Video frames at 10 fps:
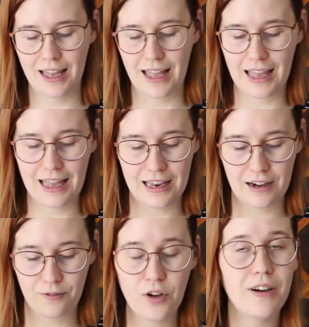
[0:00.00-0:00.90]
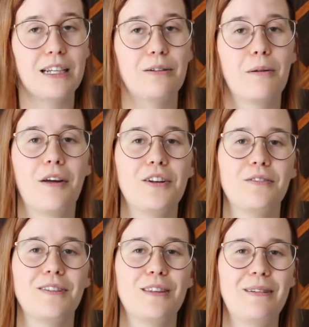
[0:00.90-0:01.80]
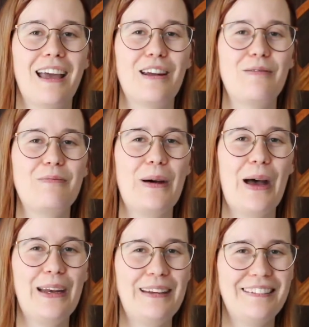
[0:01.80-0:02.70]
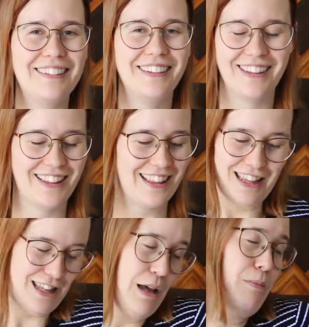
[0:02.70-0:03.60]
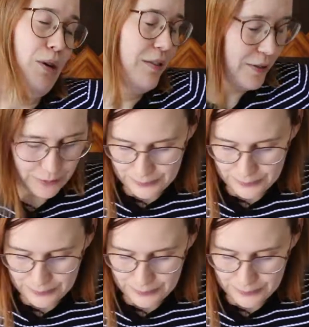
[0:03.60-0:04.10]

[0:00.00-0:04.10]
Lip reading: And I've no idea what I'm going to do with them yet, but they're beautiful.